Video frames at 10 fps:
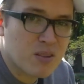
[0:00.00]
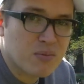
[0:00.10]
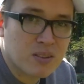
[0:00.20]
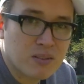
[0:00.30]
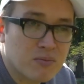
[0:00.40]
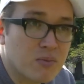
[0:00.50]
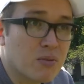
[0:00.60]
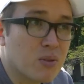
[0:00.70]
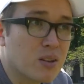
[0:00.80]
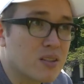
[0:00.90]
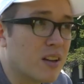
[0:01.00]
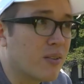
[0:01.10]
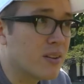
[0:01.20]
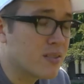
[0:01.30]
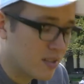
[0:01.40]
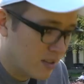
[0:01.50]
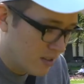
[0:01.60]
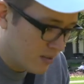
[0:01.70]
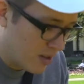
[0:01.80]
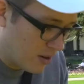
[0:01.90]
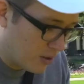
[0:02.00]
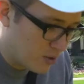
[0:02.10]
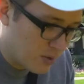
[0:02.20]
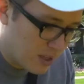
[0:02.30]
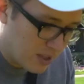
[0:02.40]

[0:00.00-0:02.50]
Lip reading: something that works anyways. See how close we